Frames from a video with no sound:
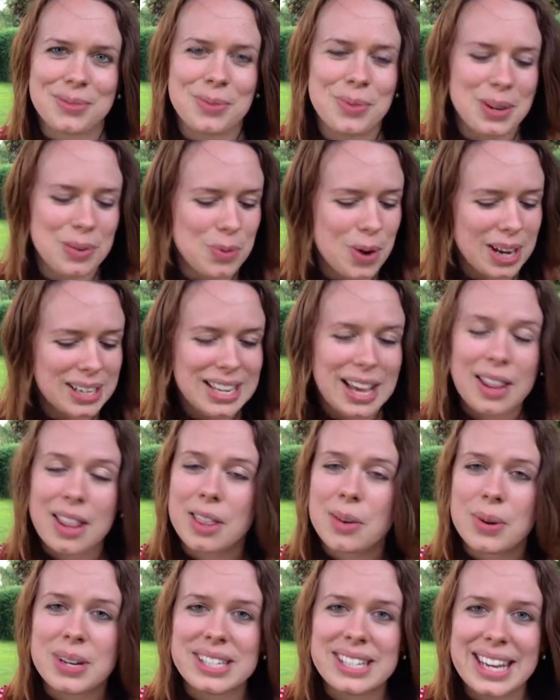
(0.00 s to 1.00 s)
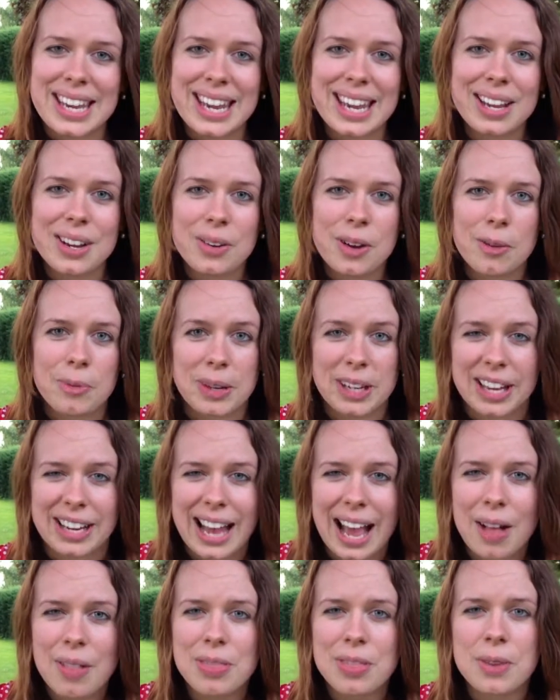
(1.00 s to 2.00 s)
We worked out that there were deer, and we could
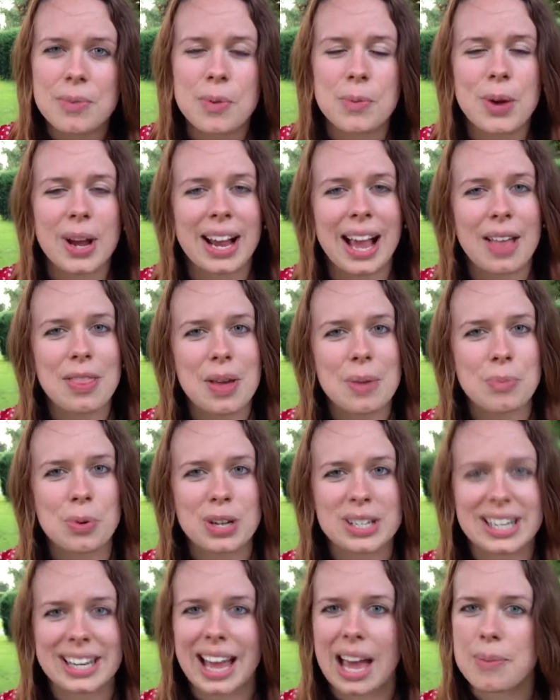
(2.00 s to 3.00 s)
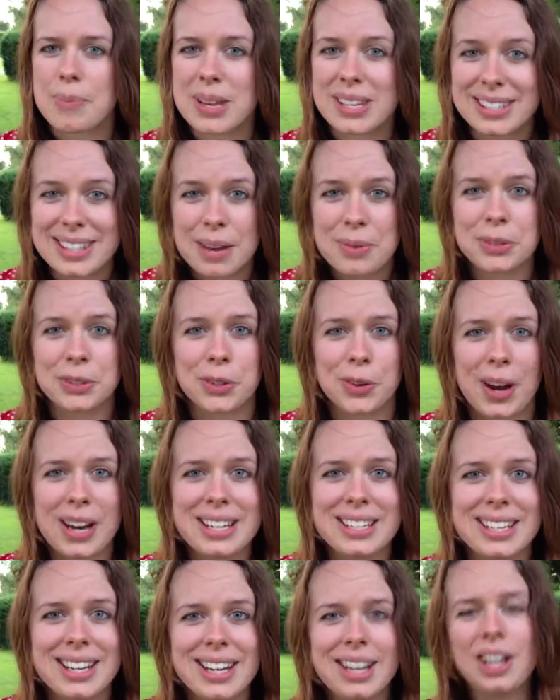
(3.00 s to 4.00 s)
count them and work out their breeding habits. That was
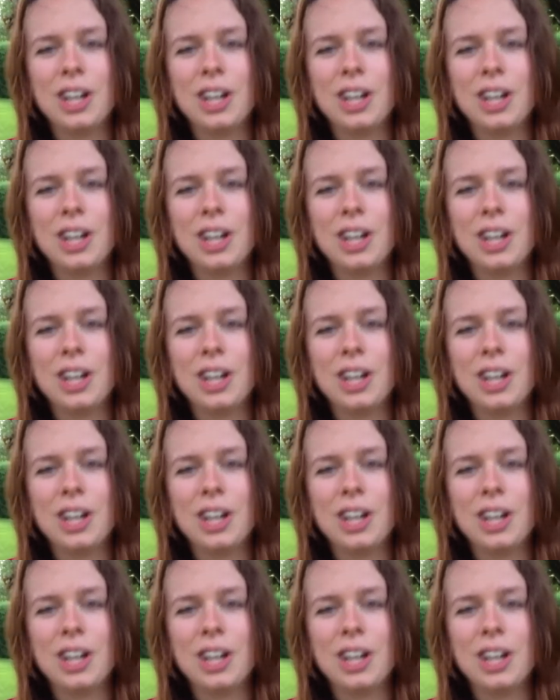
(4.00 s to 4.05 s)
great.